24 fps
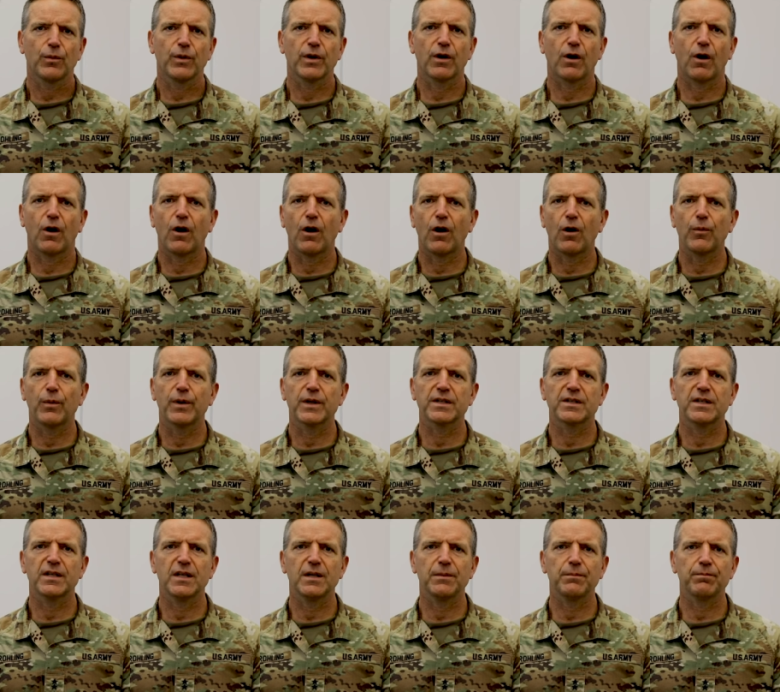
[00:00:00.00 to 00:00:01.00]
We are all
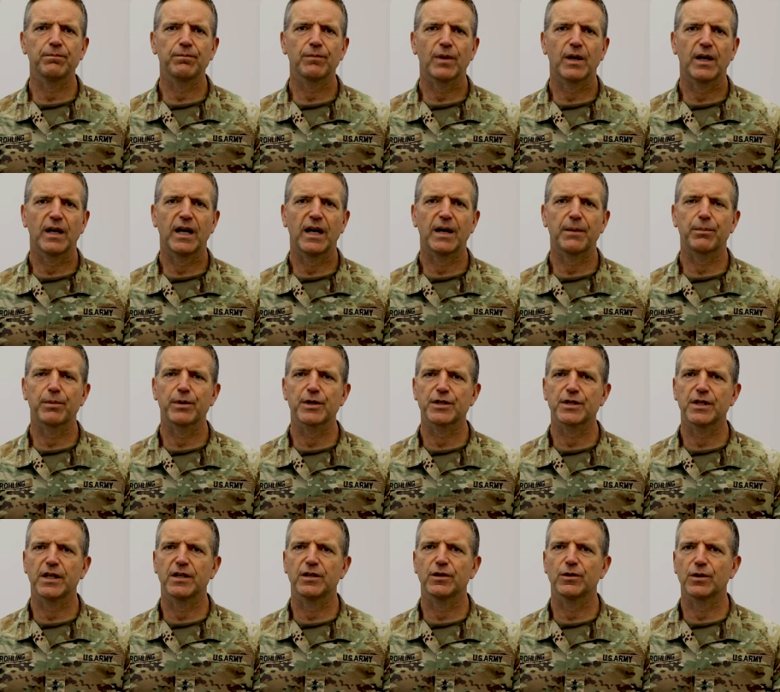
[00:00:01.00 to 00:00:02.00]
one team, and I
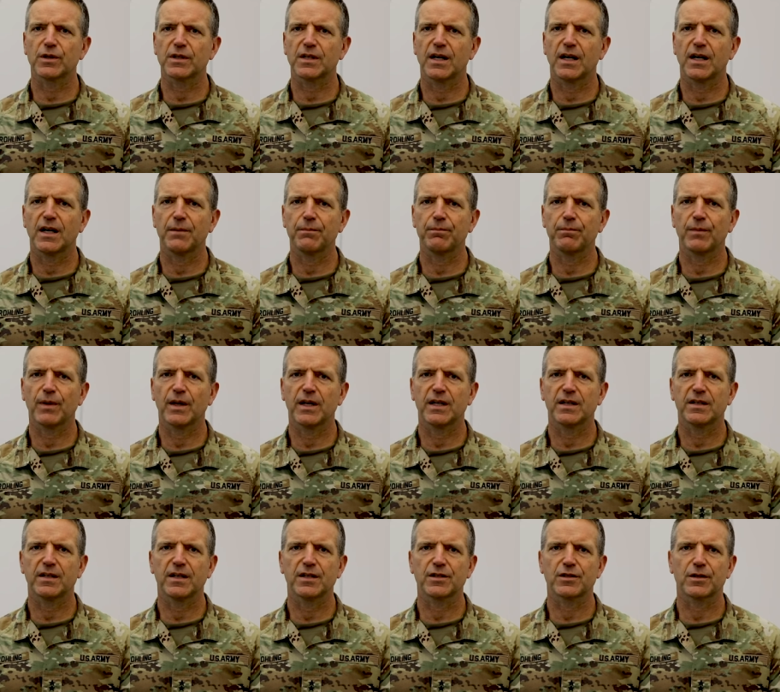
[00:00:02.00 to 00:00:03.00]
appreciate your time
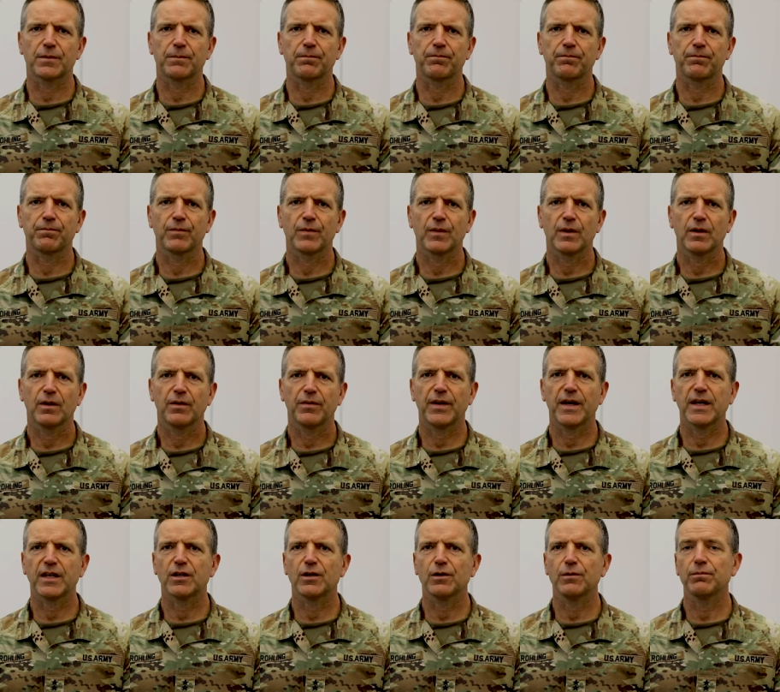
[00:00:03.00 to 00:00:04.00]
and attention.
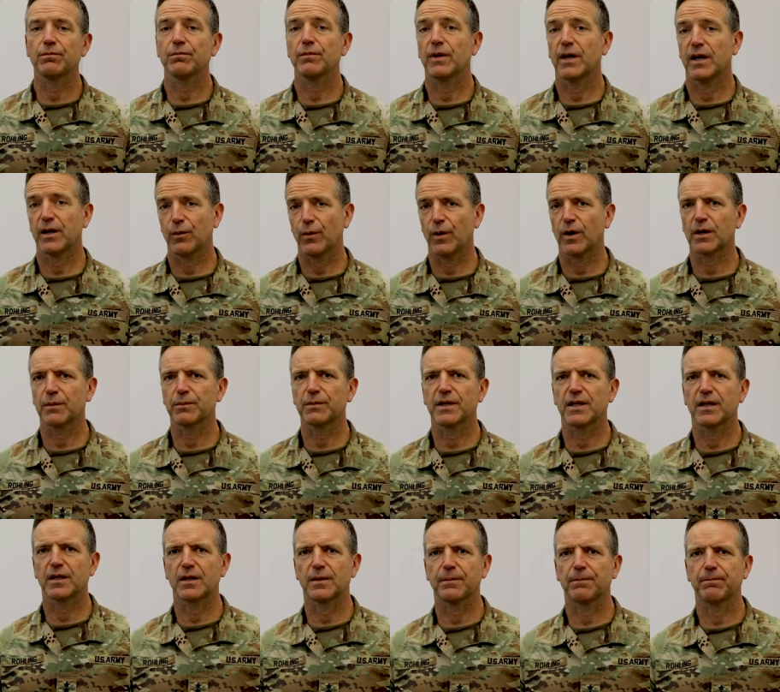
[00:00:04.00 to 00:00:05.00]
Thank you, and welcome
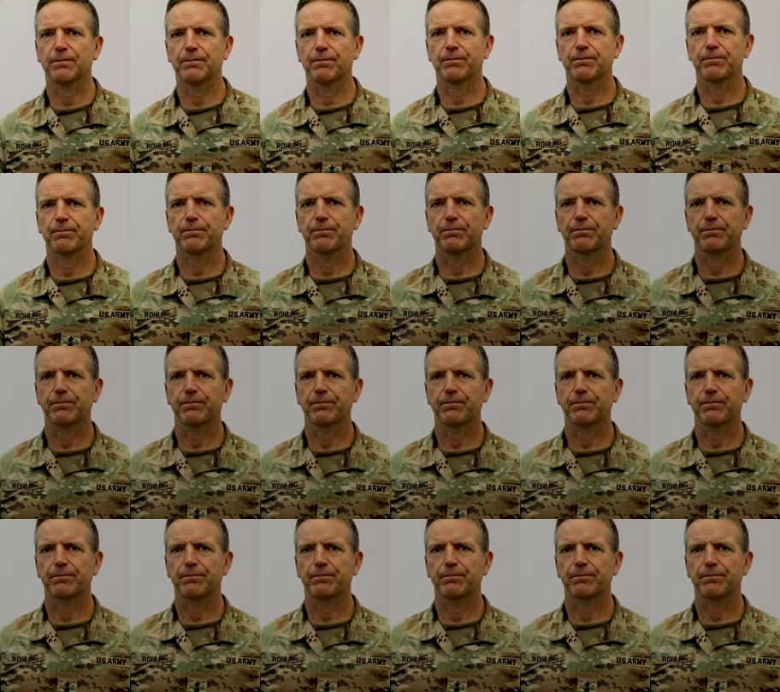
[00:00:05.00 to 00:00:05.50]
to Italy.